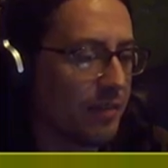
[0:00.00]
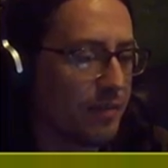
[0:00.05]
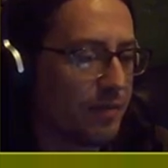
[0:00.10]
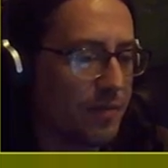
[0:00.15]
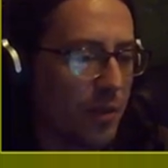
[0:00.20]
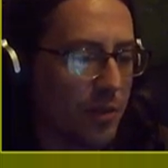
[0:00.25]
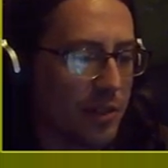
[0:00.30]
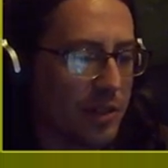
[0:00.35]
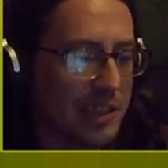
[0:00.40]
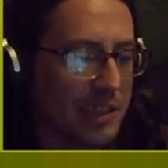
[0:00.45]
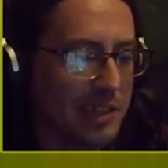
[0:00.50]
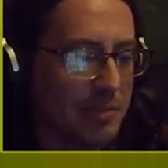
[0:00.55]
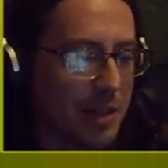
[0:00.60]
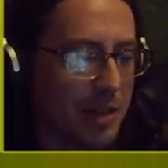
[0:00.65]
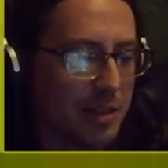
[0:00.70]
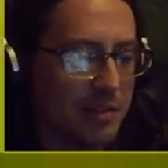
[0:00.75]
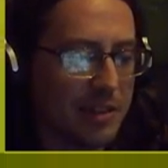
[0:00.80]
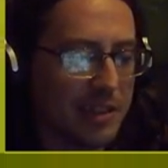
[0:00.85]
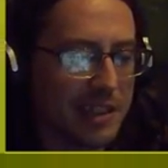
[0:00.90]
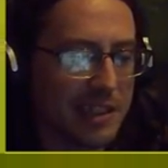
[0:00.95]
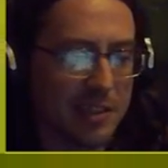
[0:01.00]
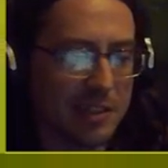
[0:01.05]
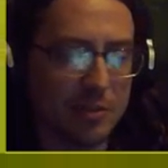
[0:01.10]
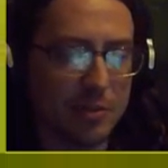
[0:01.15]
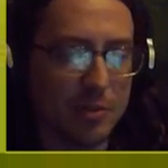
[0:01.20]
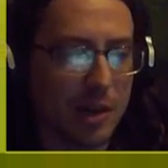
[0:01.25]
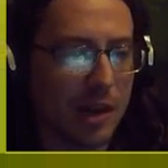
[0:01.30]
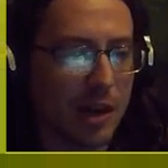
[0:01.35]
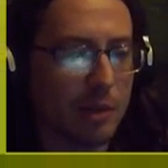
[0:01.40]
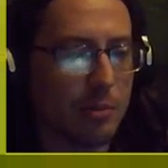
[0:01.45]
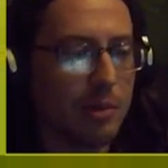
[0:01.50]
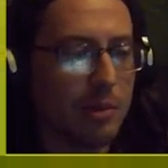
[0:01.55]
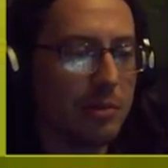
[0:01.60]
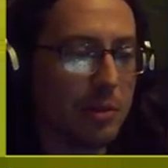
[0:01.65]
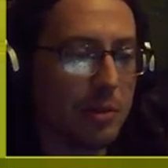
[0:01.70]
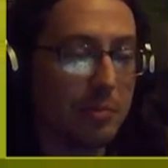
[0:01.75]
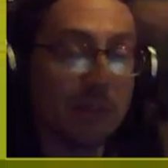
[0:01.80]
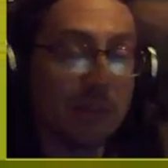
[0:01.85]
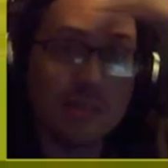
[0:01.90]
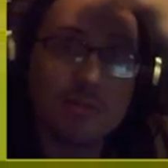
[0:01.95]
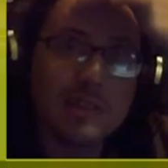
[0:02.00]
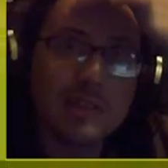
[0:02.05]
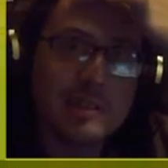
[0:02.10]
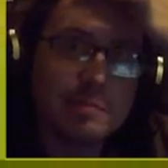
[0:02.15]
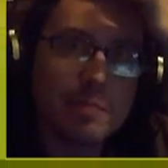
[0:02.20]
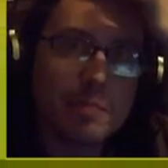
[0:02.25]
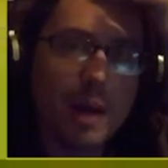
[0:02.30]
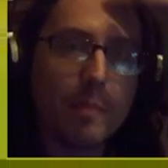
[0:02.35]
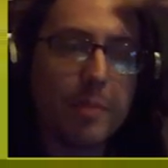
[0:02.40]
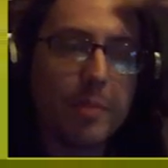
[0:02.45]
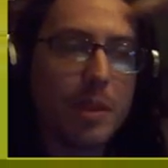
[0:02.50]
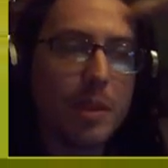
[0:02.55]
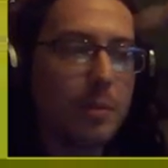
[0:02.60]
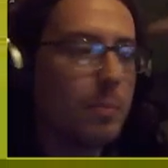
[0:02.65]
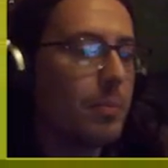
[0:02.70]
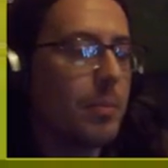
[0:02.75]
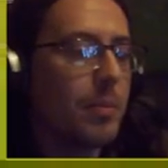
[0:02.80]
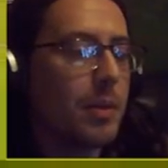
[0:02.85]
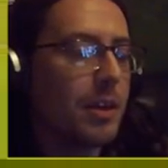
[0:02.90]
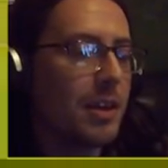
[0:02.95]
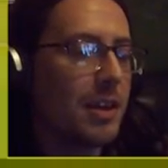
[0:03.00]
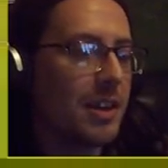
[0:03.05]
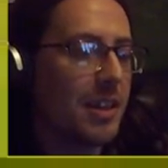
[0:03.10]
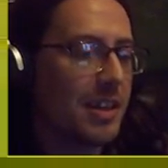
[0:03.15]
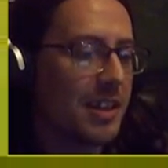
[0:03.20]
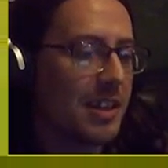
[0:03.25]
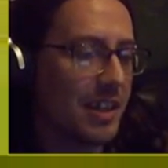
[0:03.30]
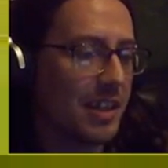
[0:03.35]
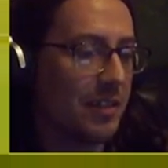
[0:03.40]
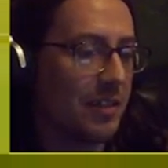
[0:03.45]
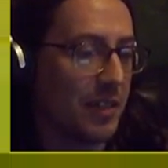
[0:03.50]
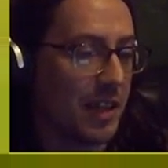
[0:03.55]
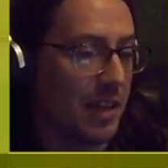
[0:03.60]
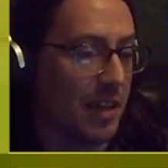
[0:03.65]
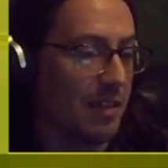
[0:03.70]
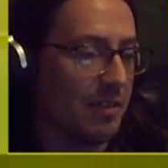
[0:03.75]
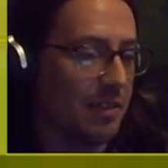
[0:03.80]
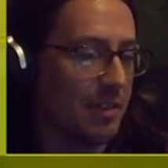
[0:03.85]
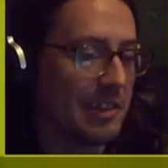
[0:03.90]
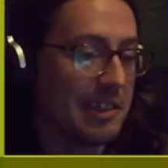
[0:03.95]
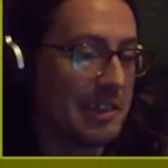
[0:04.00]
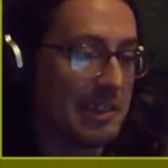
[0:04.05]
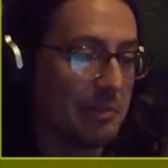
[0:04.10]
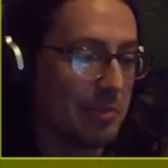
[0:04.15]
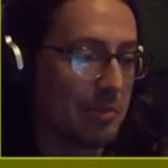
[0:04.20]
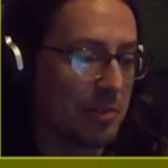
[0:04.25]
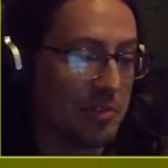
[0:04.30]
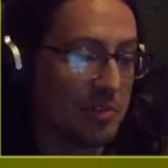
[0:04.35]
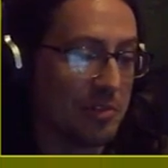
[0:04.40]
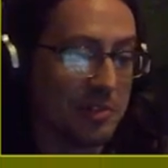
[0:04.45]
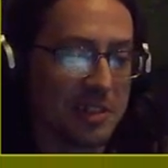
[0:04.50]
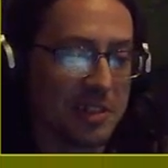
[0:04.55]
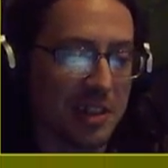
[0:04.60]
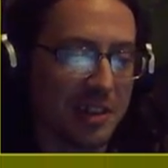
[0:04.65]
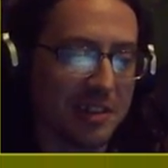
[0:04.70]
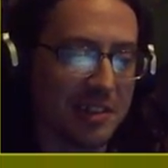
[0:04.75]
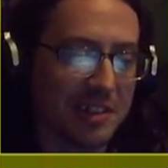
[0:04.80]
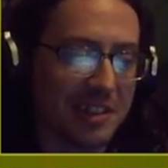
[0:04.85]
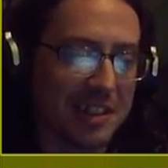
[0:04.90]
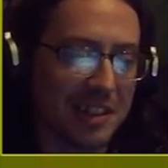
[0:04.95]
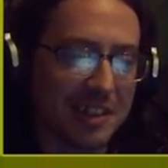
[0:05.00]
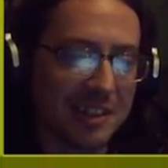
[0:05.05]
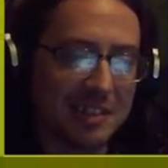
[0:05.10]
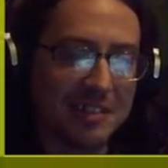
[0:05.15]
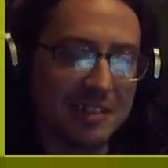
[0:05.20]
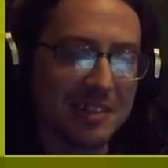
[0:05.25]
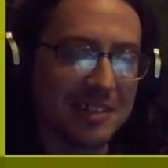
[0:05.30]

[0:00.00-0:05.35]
Fox emotes, you are welcome to spam them in the video as support, you know, it's like,